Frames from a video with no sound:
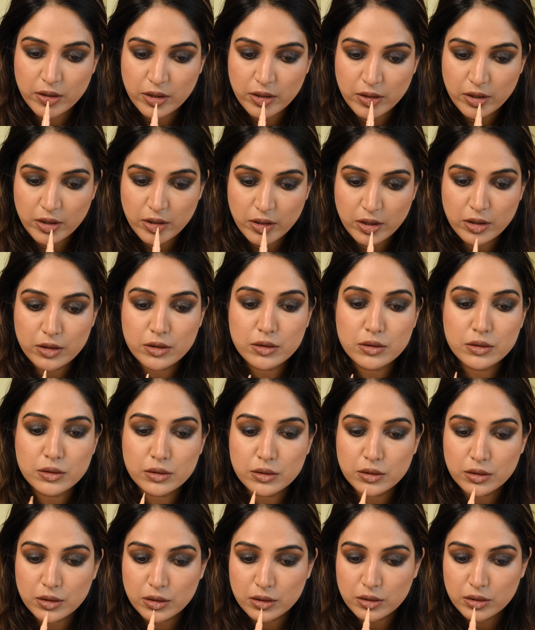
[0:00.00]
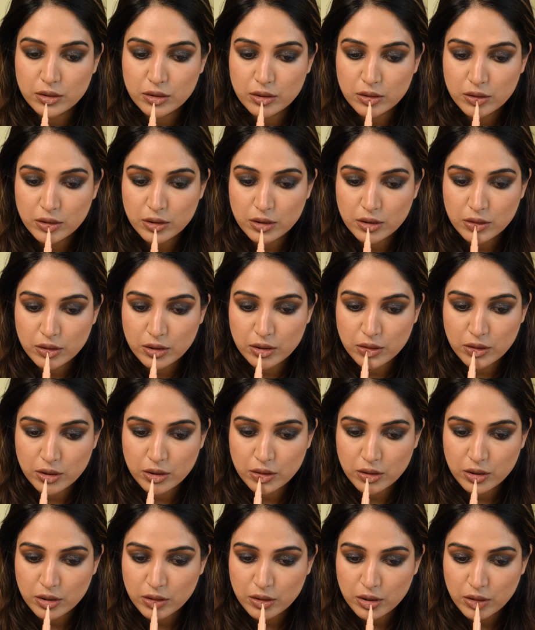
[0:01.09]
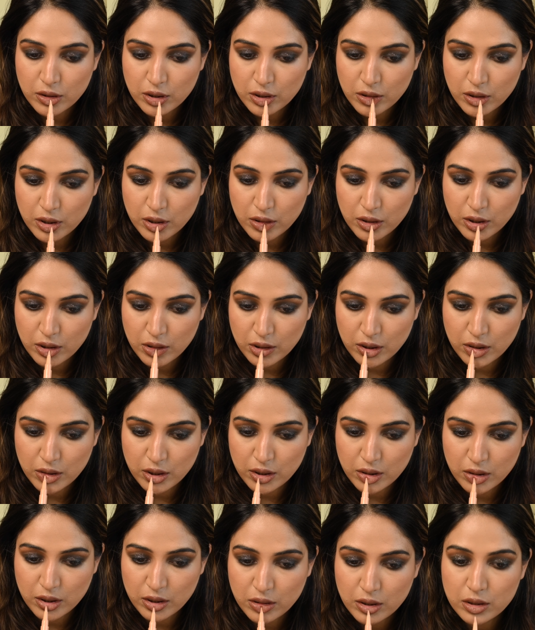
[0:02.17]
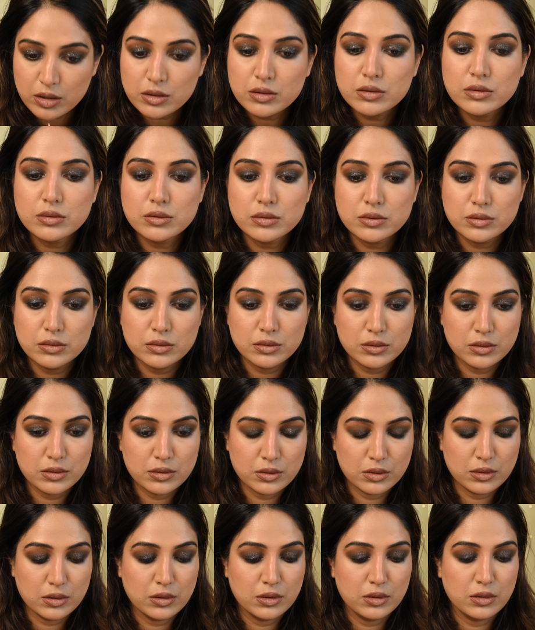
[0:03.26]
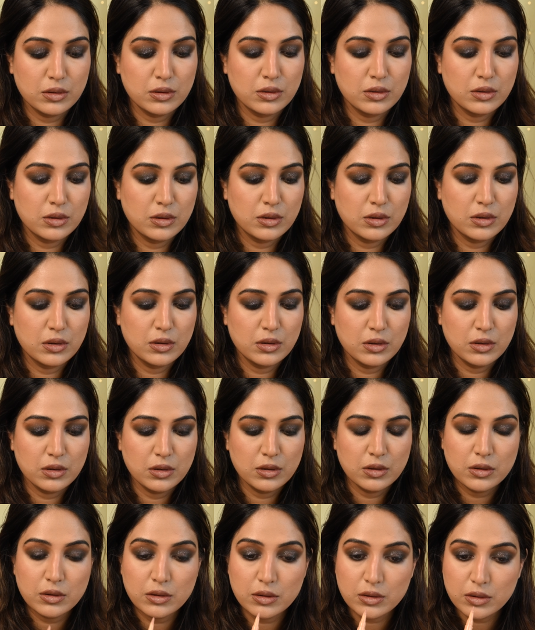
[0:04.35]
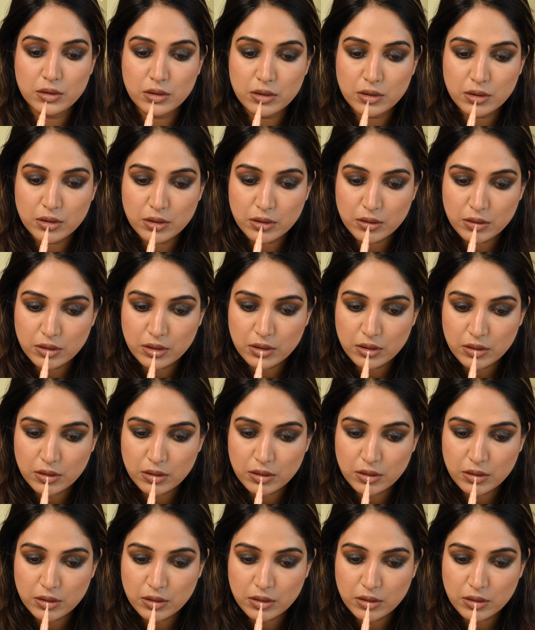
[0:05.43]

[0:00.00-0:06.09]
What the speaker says: apply just a tad bit of concealer on this lipstick just to give that a little pouty